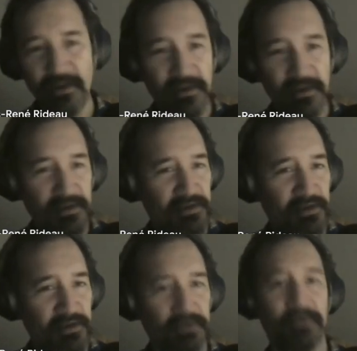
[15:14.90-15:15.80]
This is
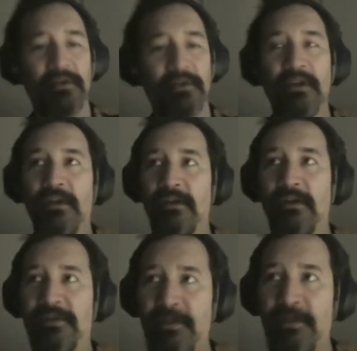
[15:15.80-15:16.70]
just a
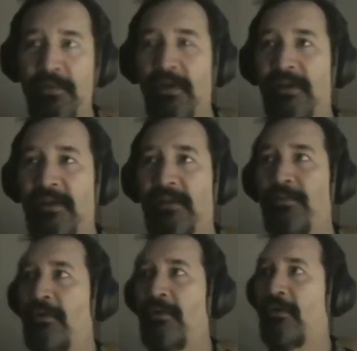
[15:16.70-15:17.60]
simple
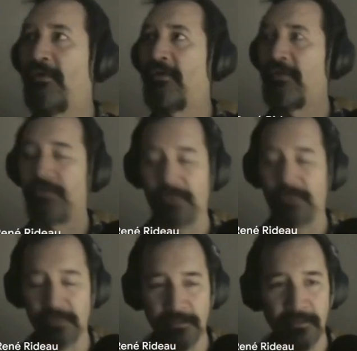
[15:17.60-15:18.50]
example of how you
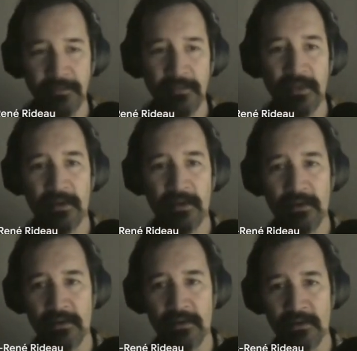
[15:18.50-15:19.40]
do
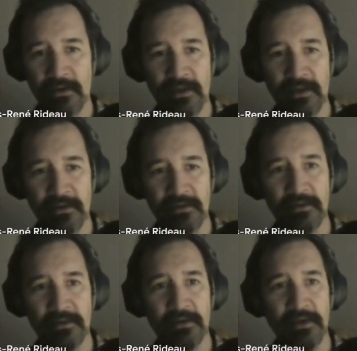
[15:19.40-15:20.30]
a client.
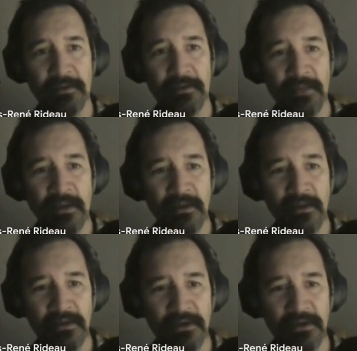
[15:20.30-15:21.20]
Okay,
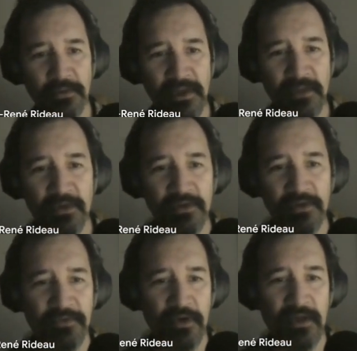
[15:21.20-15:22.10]
so redeemers
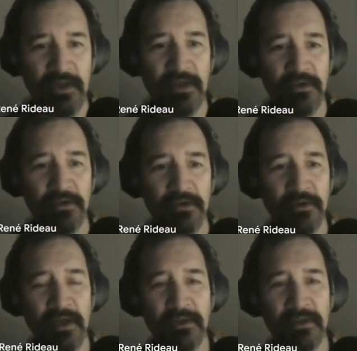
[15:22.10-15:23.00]
for client
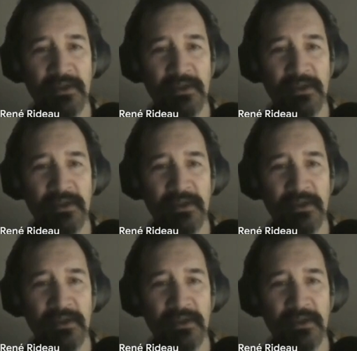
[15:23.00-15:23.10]
contract.